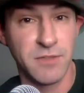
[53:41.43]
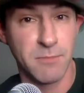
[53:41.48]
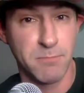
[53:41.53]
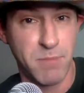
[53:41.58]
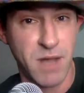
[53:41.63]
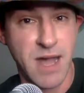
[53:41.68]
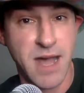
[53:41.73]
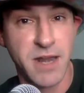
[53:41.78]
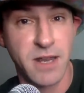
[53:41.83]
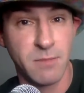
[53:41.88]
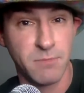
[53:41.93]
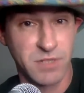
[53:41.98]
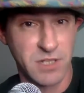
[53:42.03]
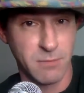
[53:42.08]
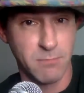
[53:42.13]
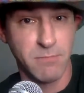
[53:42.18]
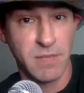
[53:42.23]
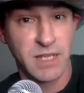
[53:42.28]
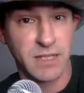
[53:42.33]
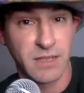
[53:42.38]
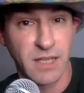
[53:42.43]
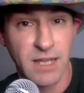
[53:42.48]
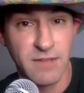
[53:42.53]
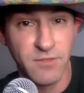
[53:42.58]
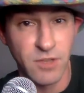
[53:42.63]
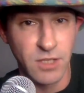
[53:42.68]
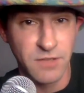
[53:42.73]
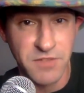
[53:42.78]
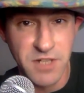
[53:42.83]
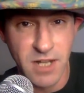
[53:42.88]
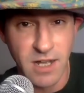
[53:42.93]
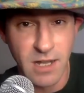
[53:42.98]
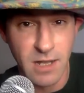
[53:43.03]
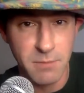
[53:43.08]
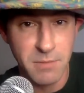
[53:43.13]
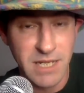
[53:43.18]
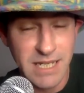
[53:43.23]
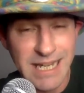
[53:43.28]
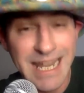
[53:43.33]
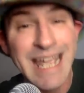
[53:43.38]
the bottom to mid-level of
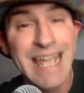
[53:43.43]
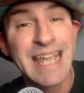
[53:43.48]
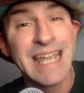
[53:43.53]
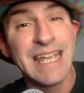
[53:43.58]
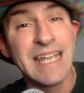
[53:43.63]
comedy,